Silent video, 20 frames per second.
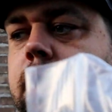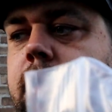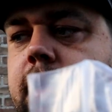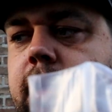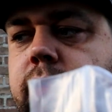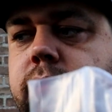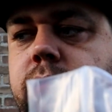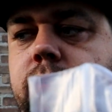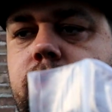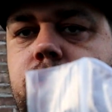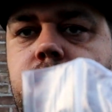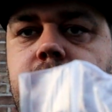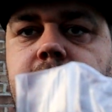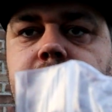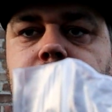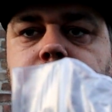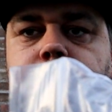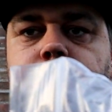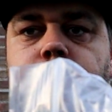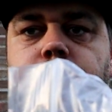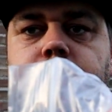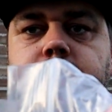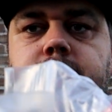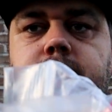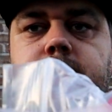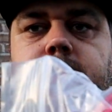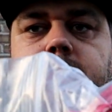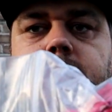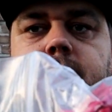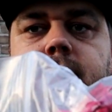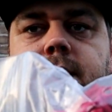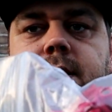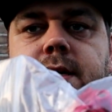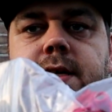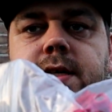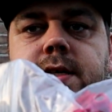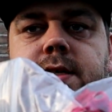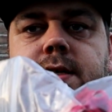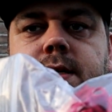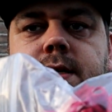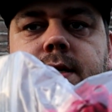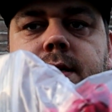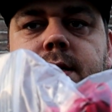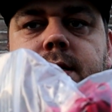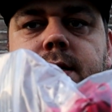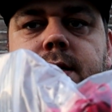these connect with these.